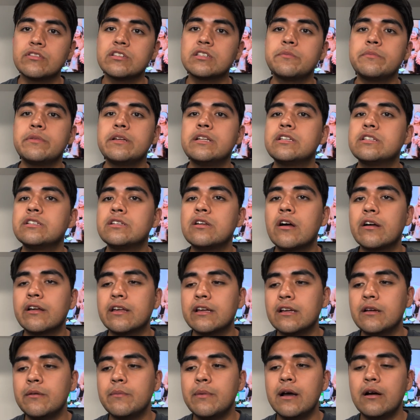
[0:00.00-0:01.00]
speech
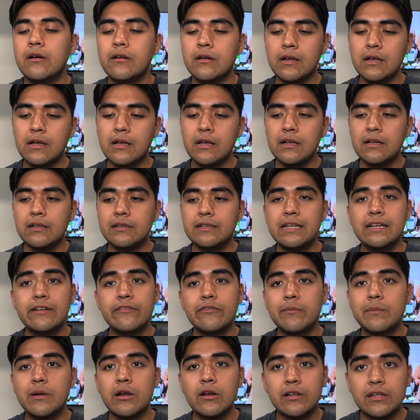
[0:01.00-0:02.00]
talking about Native
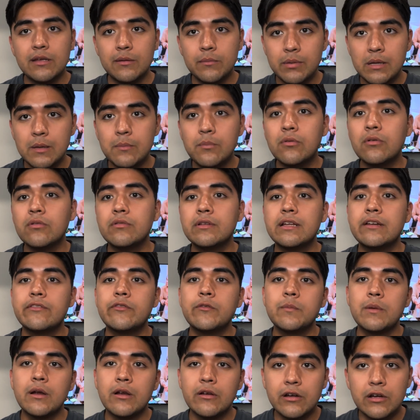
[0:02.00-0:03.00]
American people, Native
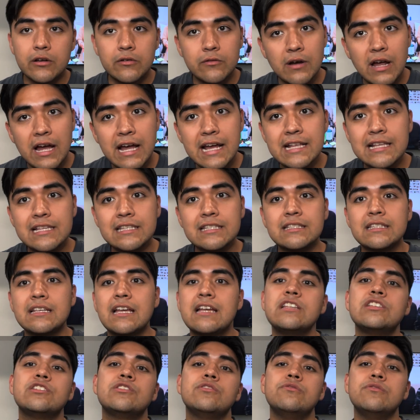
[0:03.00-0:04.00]
American rights.
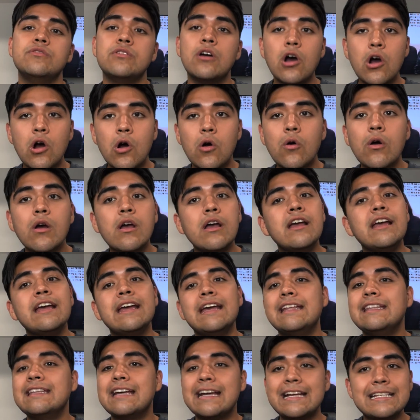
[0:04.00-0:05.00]
As you know,
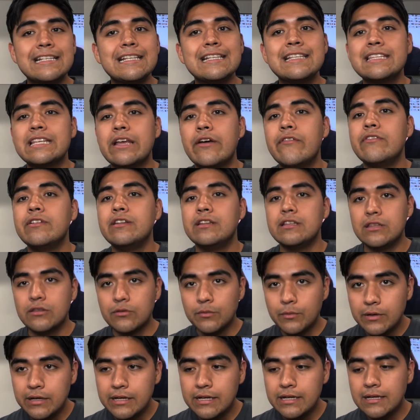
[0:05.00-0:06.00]
in
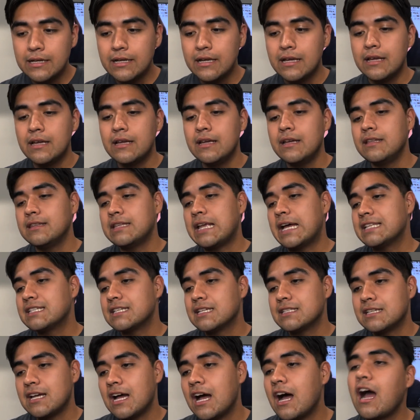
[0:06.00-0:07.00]
1973, that's a
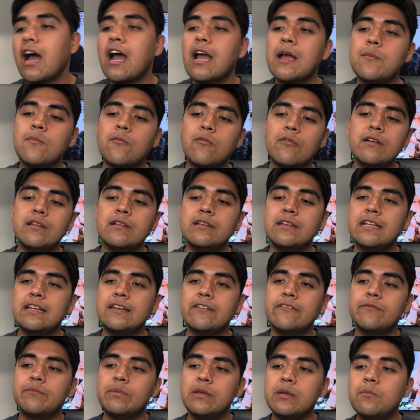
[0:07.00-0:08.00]
time when
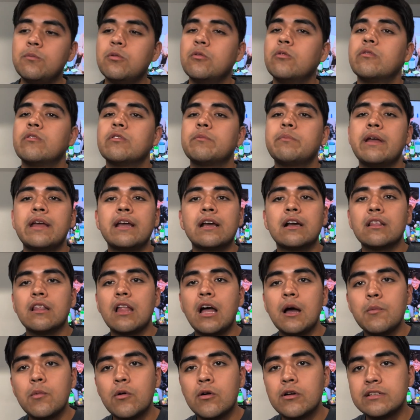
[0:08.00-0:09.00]
Native people were paying a
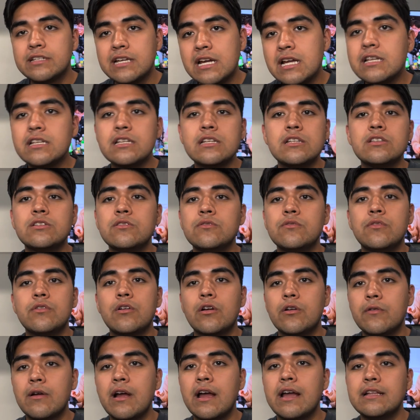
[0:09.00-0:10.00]
lot more attention to their
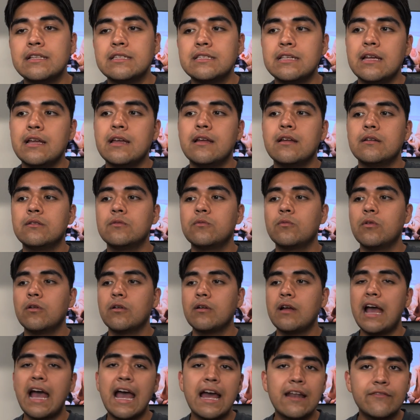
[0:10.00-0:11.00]
rights and were
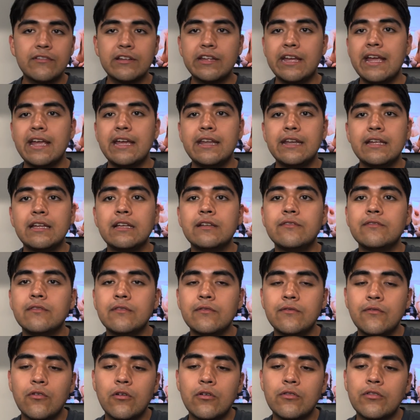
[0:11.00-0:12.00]
advocating
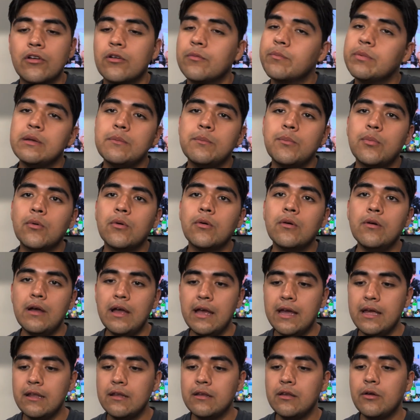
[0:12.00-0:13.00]
for their people.
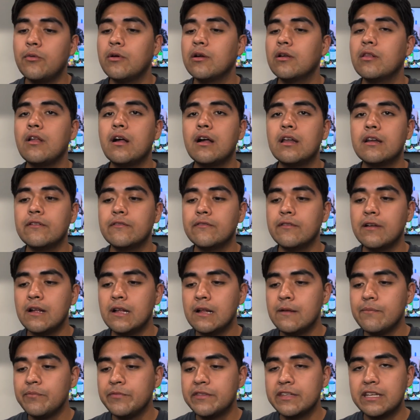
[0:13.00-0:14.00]
And there were a lot of
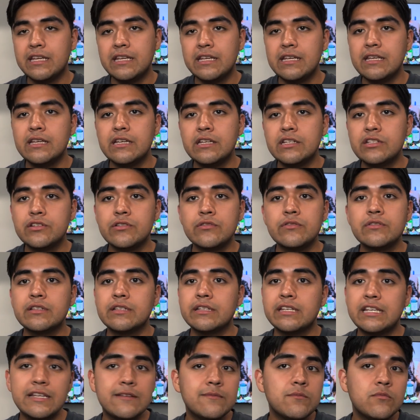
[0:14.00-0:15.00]
key issues and
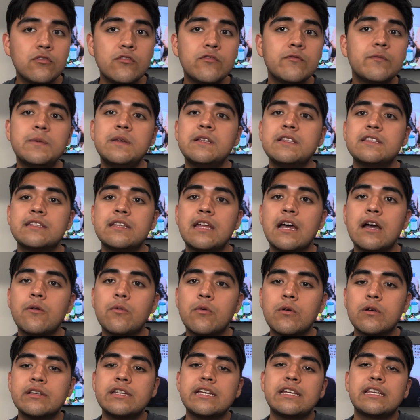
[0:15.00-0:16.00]
key movements that
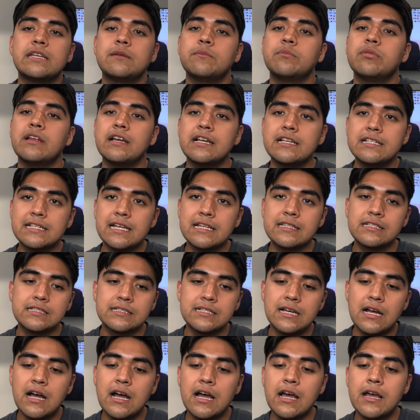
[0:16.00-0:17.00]
were taking place at the
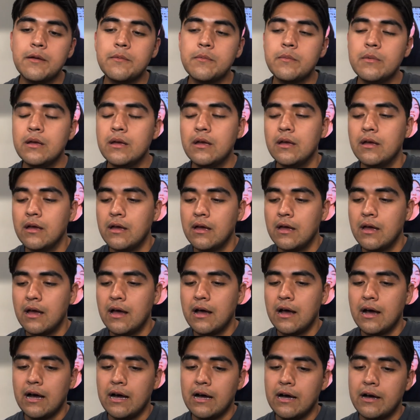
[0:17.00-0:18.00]
time.
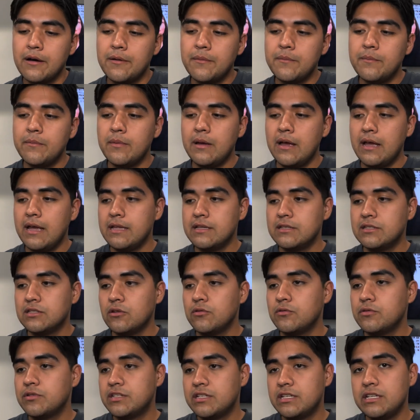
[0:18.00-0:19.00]
And so
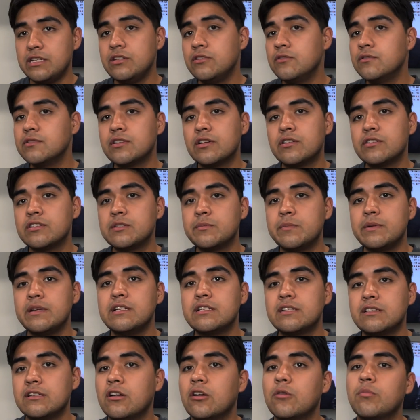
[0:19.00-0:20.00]
she used her speech
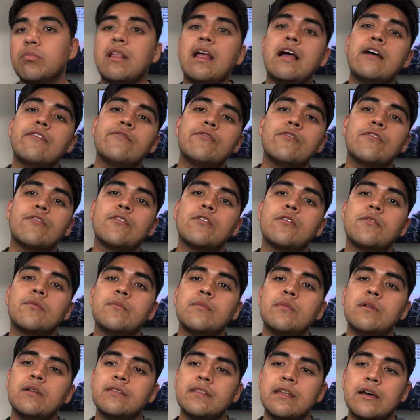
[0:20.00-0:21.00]
and her
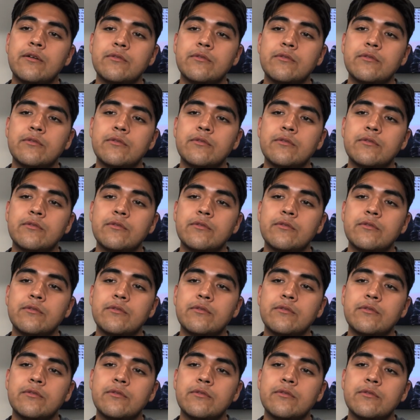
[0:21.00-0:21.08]
platform that